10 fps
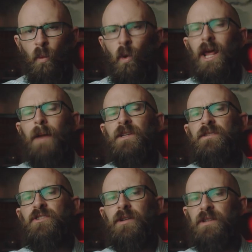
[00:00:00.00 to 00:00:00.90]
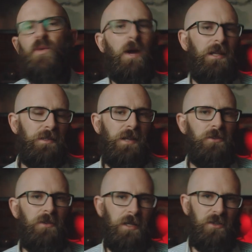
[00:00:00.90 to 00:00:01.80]
What happened during the 20th
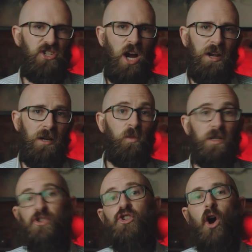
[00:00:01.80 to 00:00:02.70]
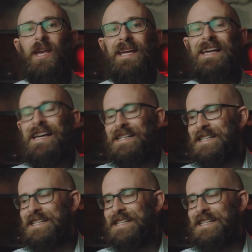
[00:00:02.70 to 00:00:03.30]
century in China was shocking,